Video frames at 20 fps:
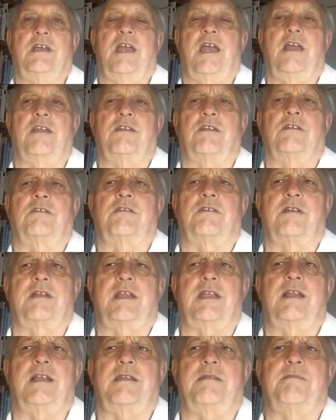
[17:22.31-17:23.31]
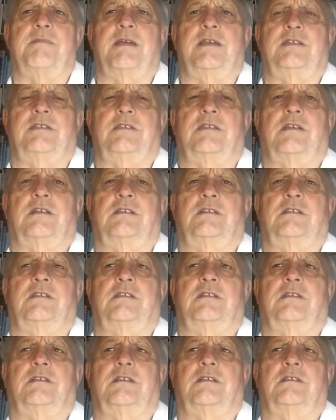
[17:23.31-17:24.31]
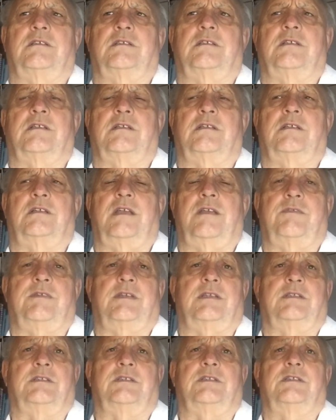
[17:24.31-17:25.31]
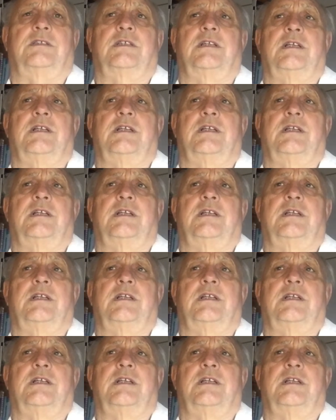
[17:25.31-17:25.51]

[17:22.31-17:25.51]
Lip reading: and not really based on evidence.